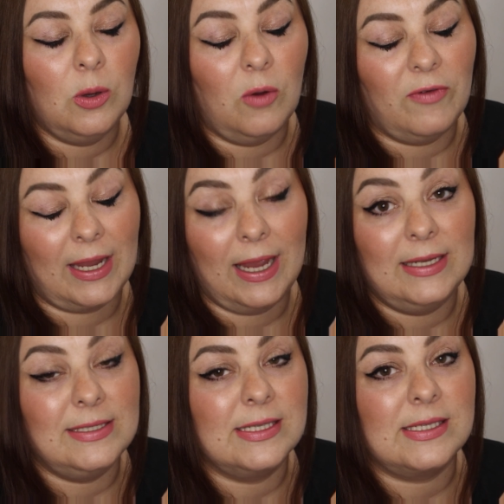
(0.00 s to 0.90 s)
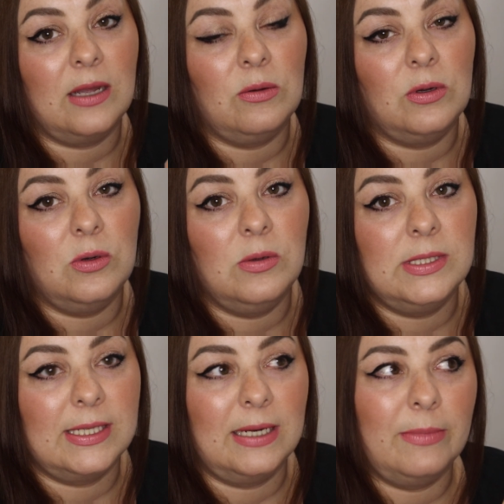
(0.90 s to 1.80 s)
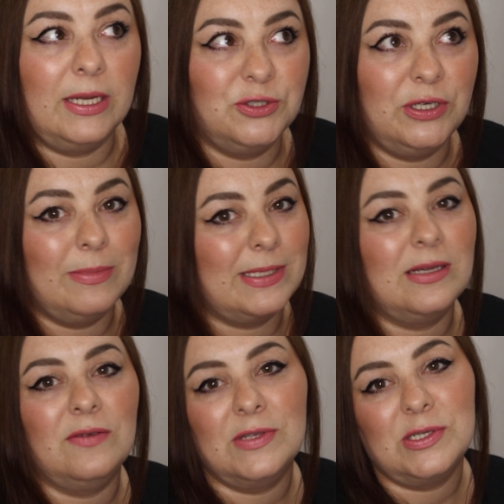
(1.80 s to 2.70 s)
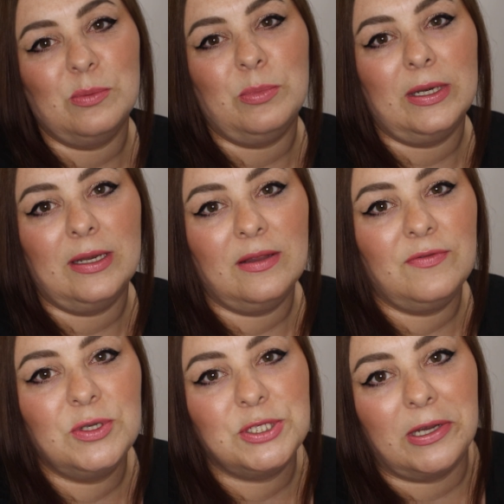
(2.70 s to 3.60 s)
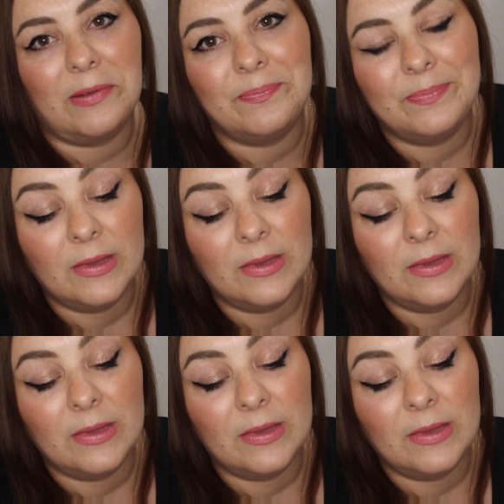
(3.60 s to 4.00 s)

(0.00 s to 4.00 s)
or if I get any discount codes, then I might treat myself at some point in the future.